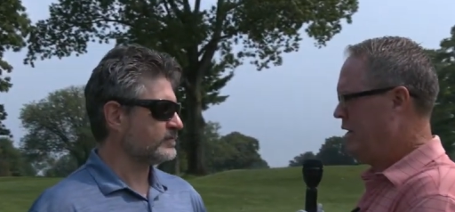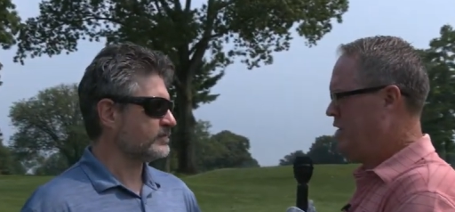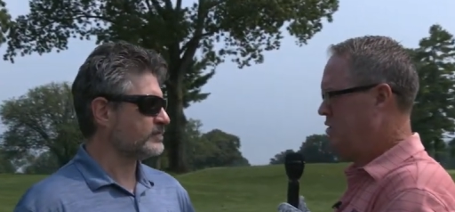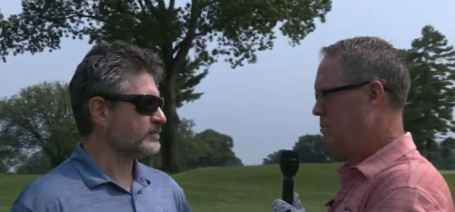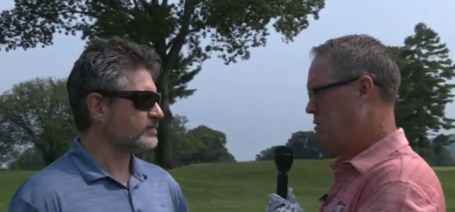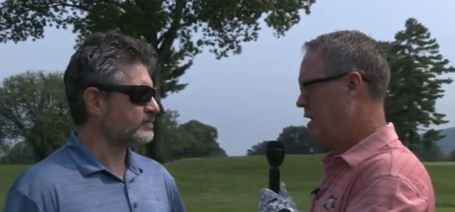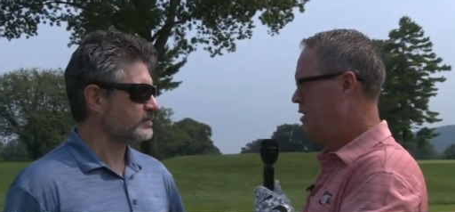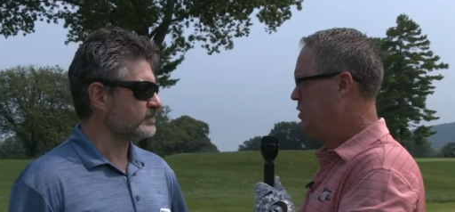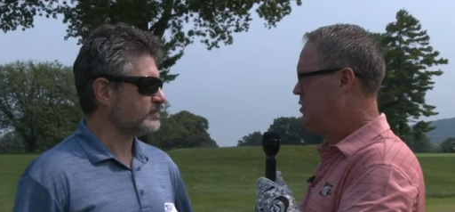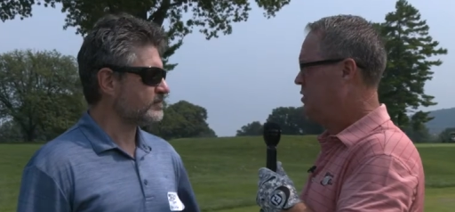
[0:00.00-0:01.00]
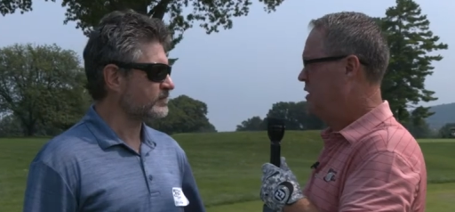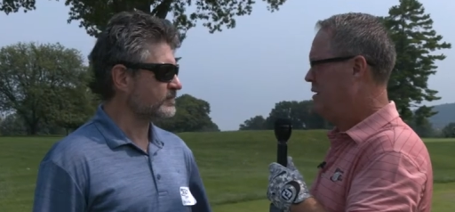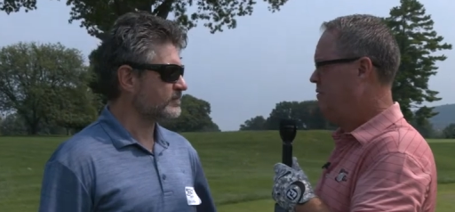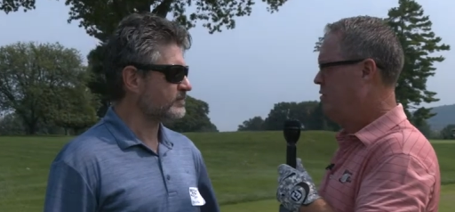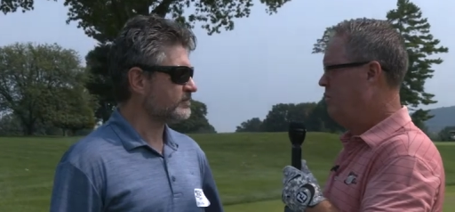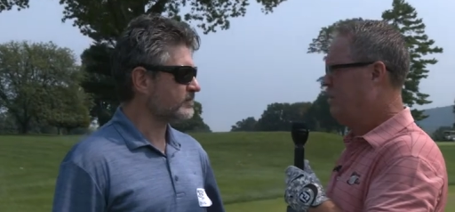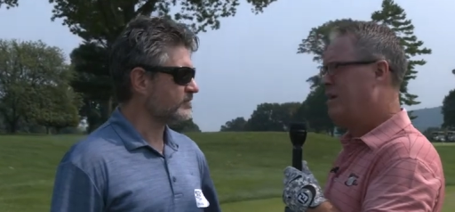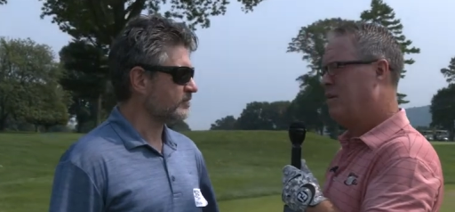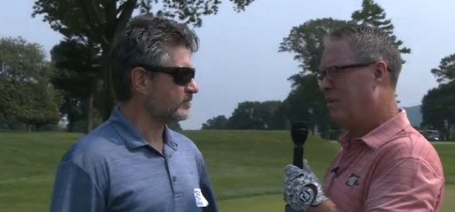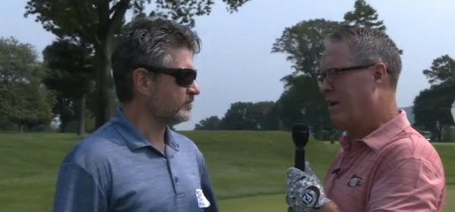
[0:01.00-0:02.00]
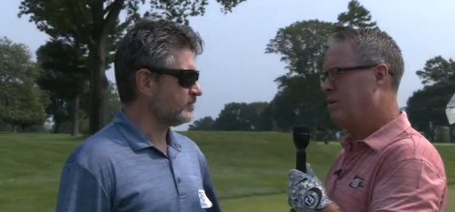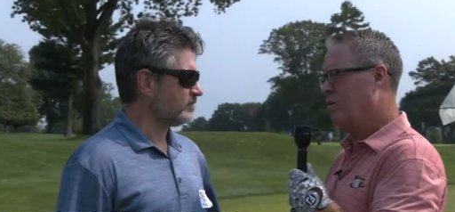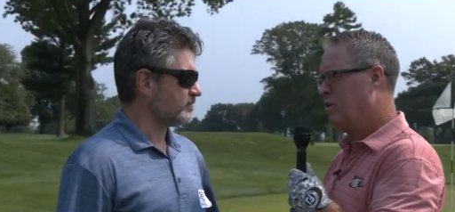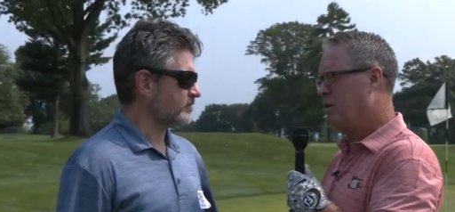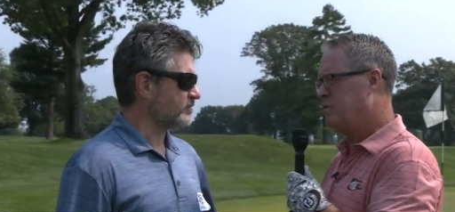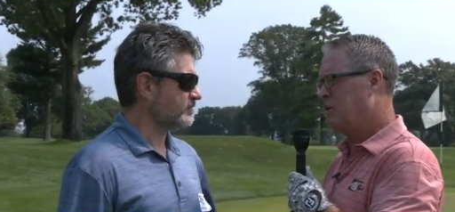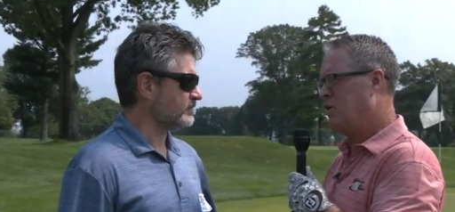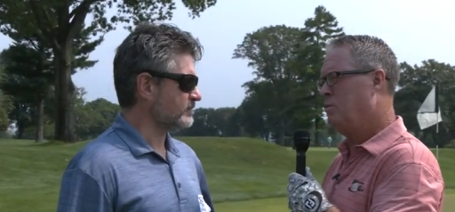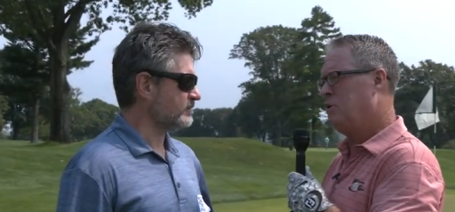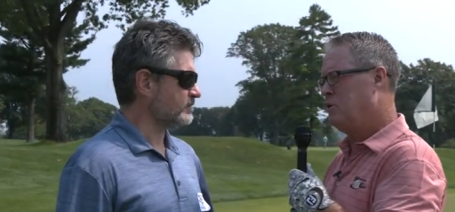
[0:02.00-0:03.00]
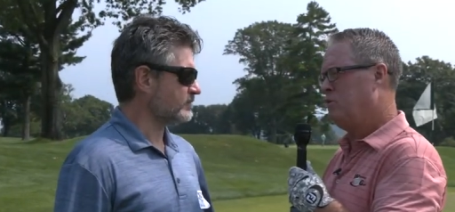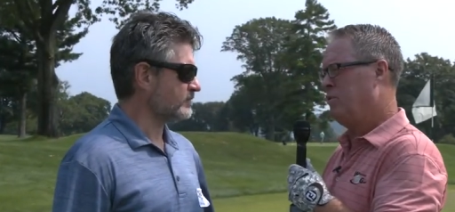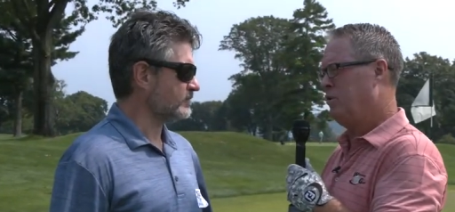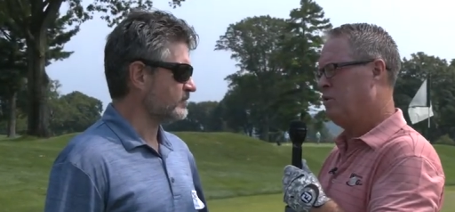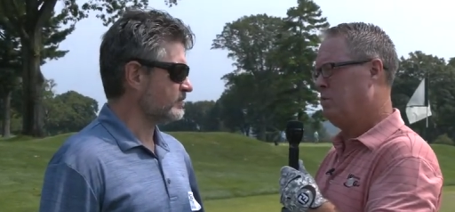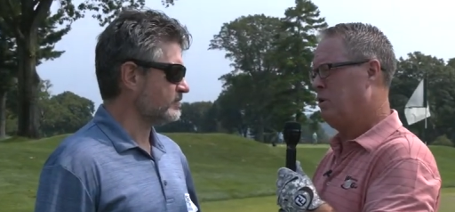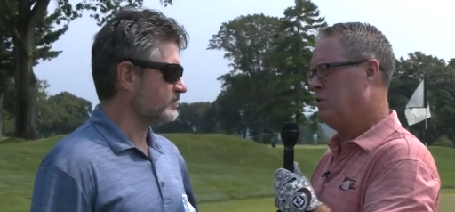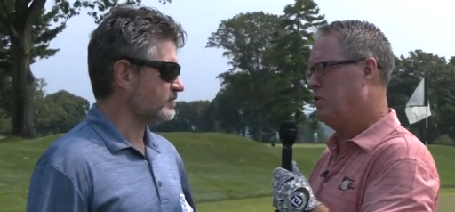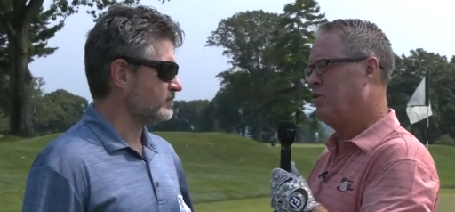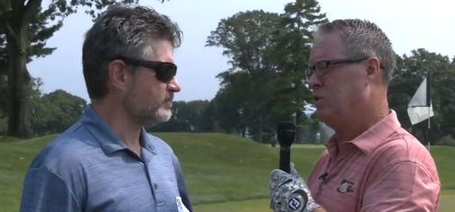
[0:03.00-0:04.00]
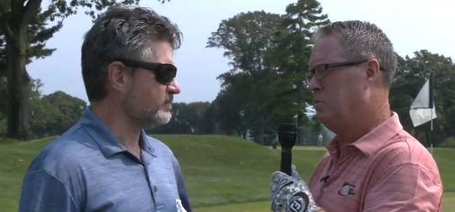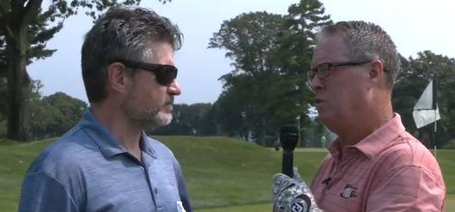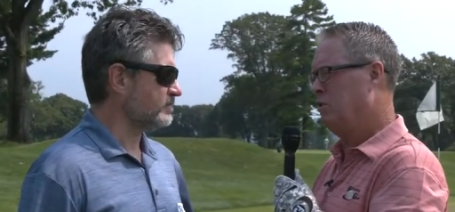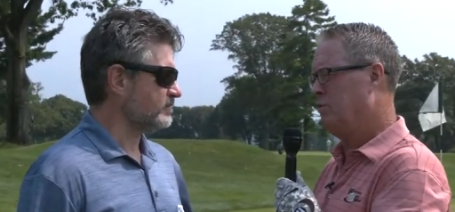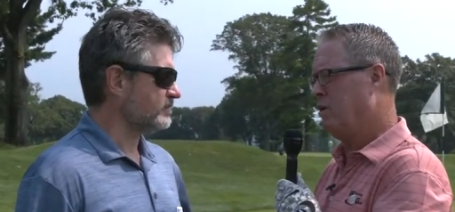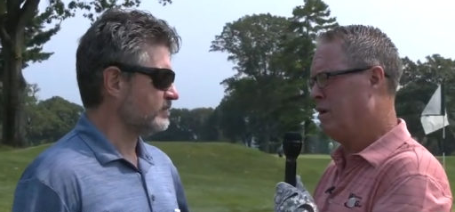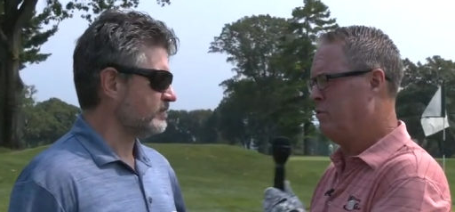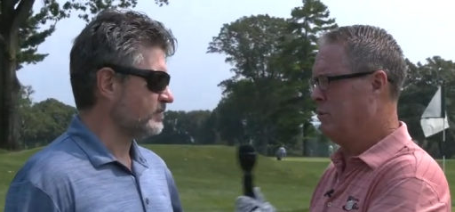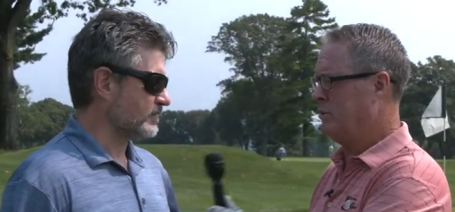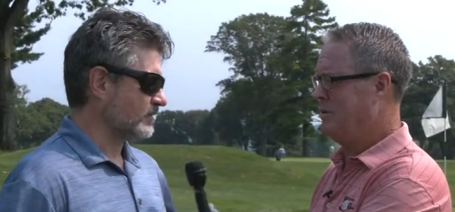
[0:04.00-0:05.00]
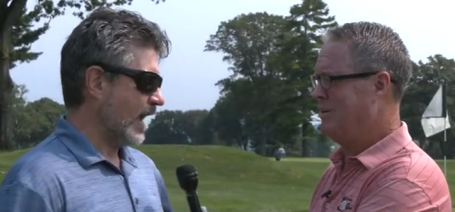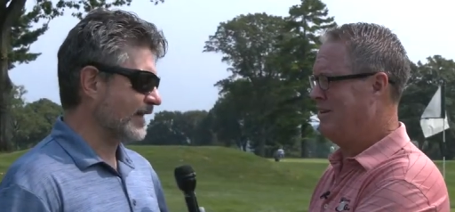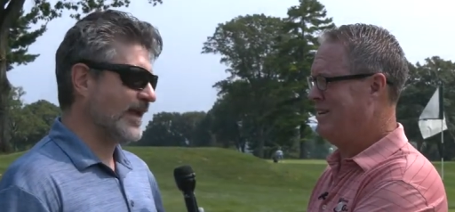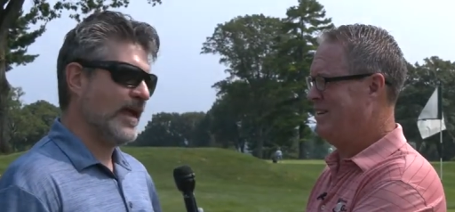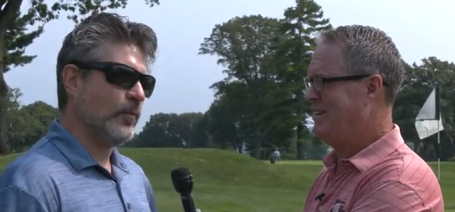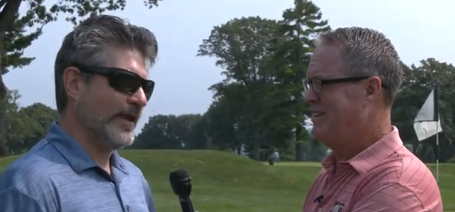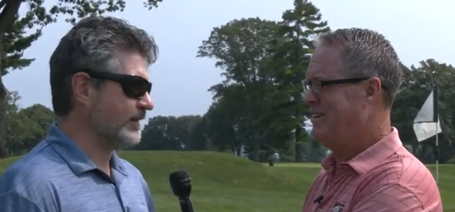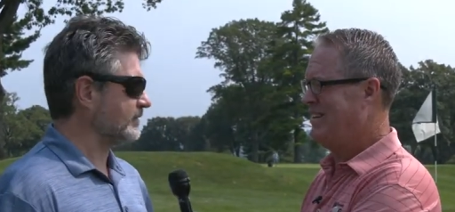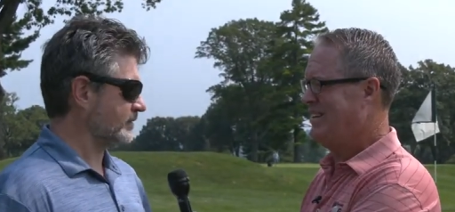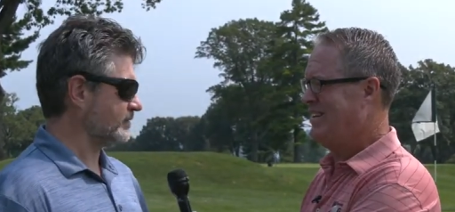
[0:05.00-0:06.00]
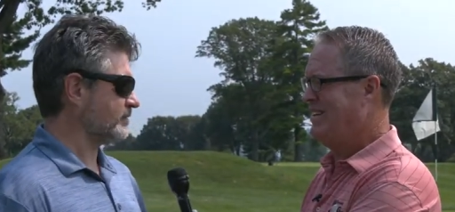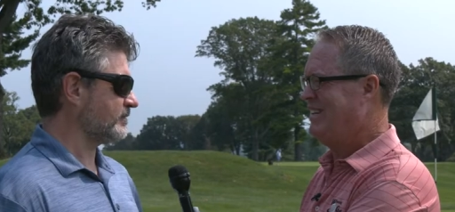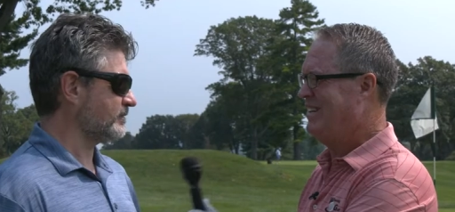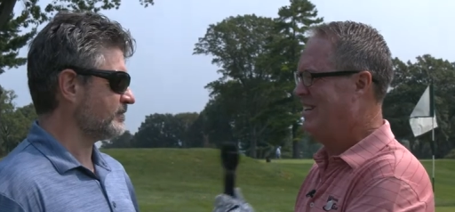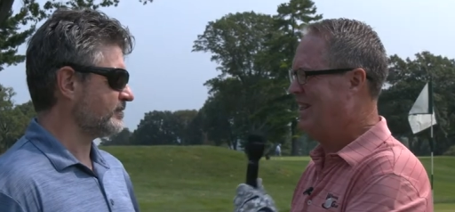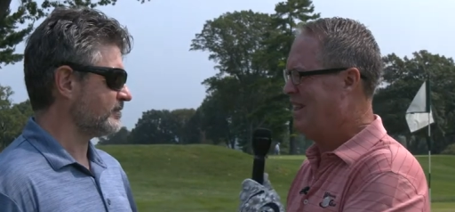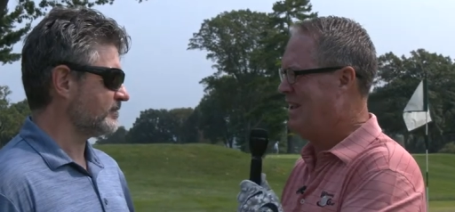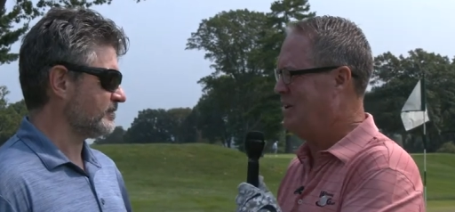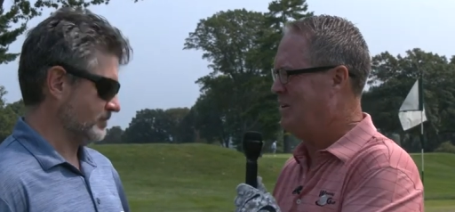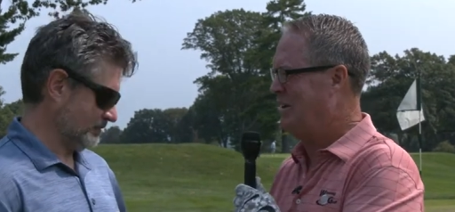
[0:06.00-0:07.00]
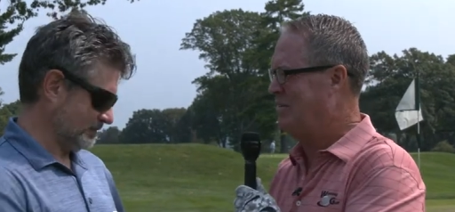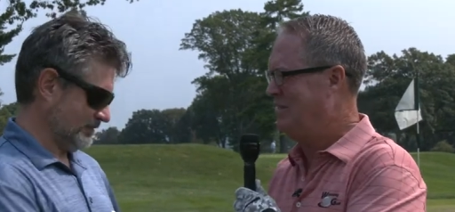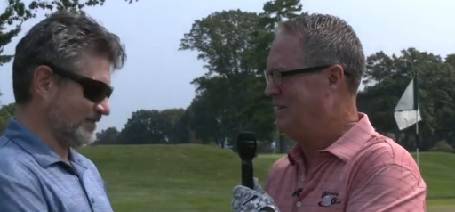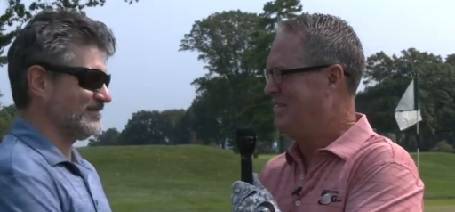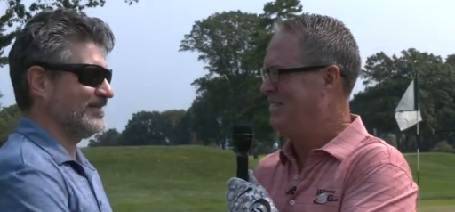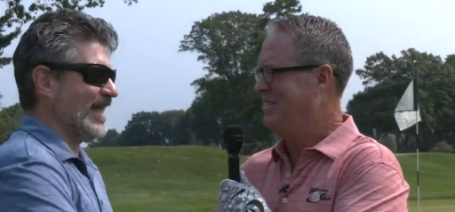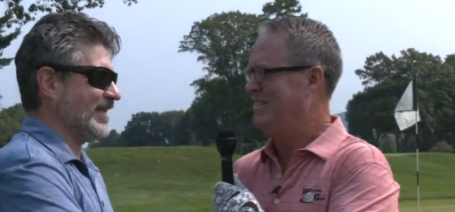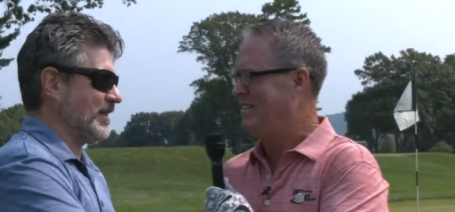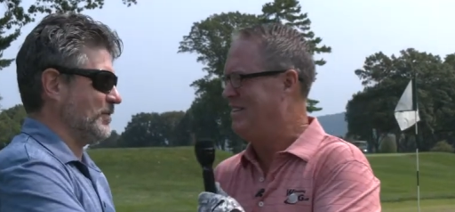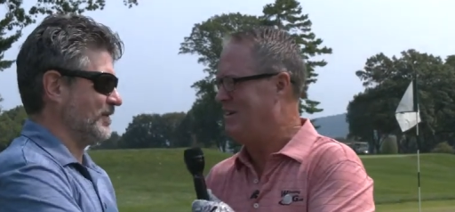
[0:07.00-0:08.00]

Speaker 1: to get some prizes this afternoon and a round of golf, so I hope you enjoy your experience here on this beautiful golf course. I can't wait. Thank you, Jeff. Thank you.